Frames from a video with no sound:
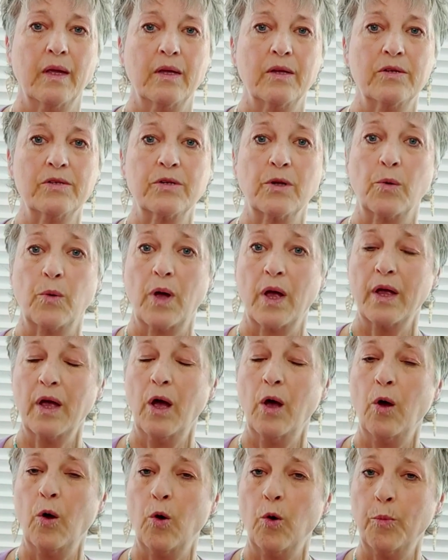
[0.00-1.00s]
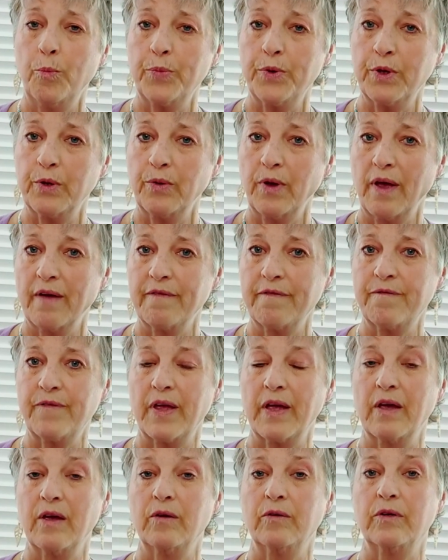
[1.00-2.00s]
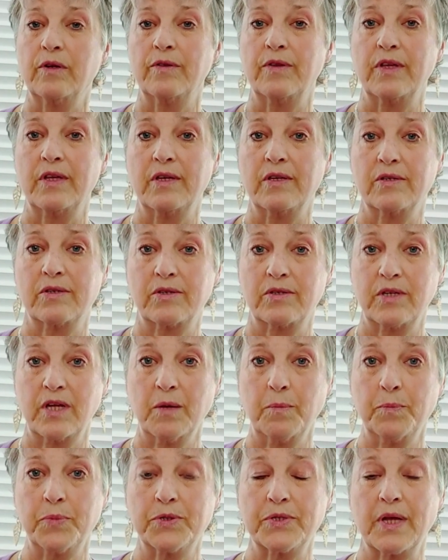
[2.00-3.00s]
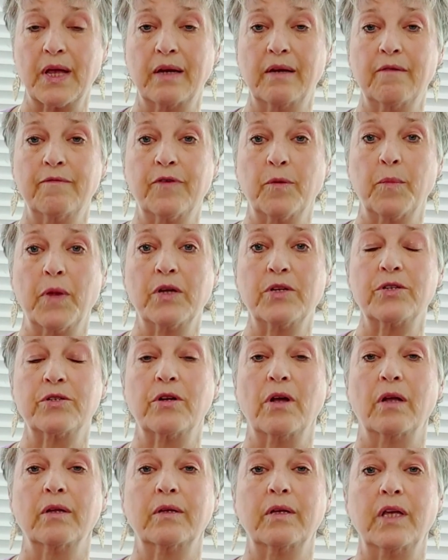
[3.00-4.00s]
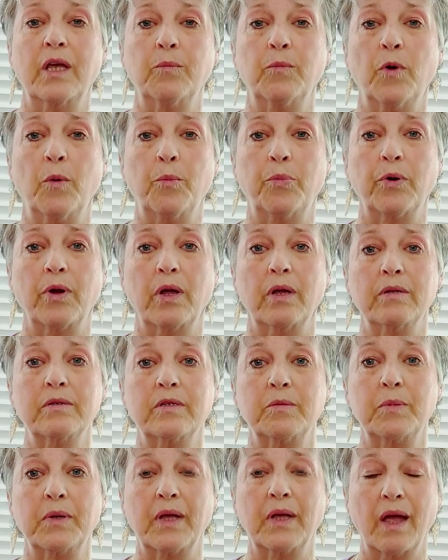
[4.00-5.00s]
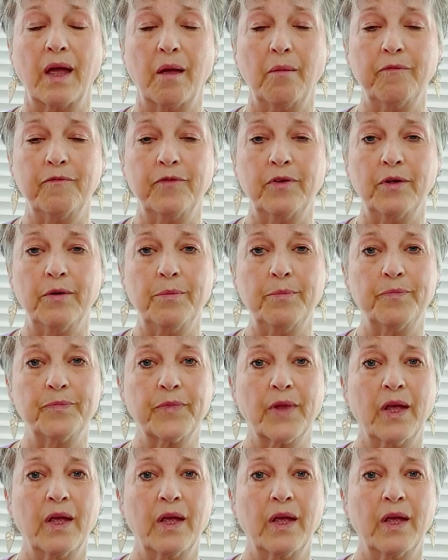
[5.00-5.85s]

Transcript: So I hope you have found these tips and information on Chemo Brain to be helpful.